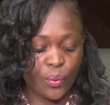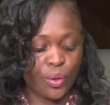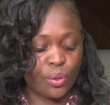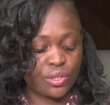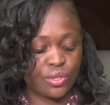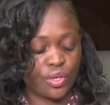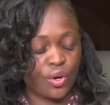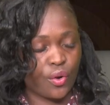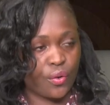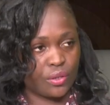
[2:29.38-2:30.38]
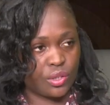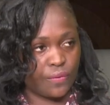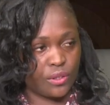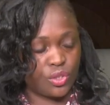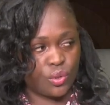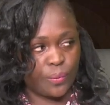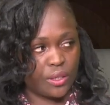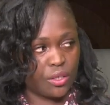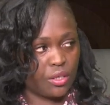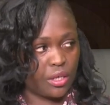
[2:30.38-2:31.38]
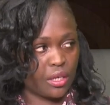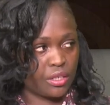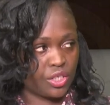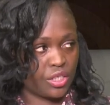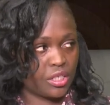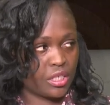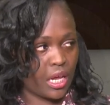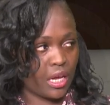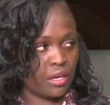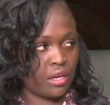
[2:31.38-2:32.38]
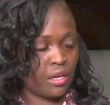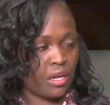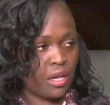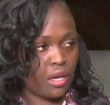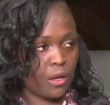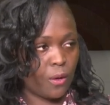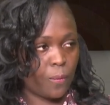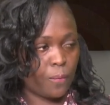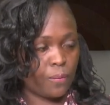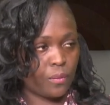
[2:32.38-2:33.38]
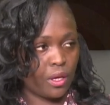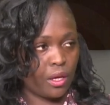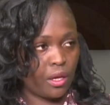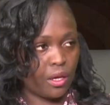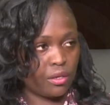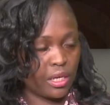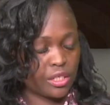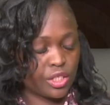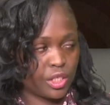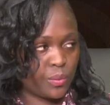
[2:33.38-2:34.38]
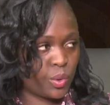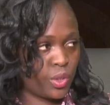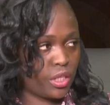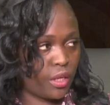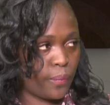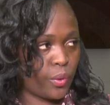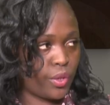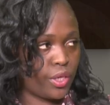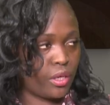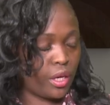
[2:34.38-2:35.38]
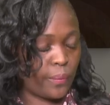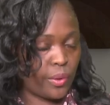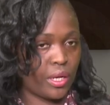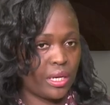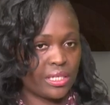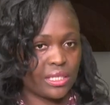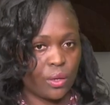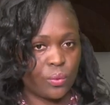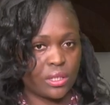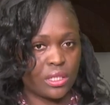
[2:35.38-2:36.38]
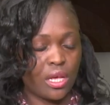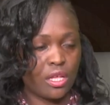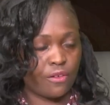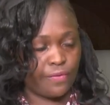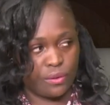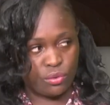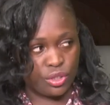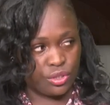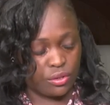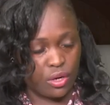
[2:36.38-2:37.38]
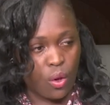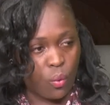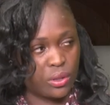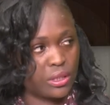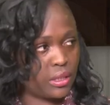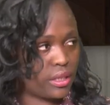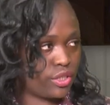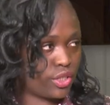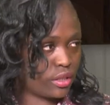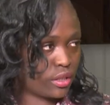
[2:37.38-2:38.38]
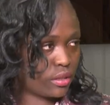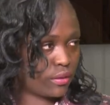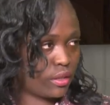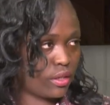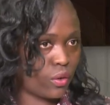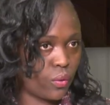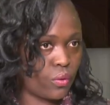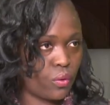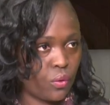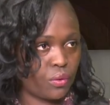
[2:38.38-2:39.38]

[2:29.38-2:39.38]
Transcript: we go into the crux of the issue, medical negligence and negligence between employee-employer, let's start with the foundation. What is negligence in law or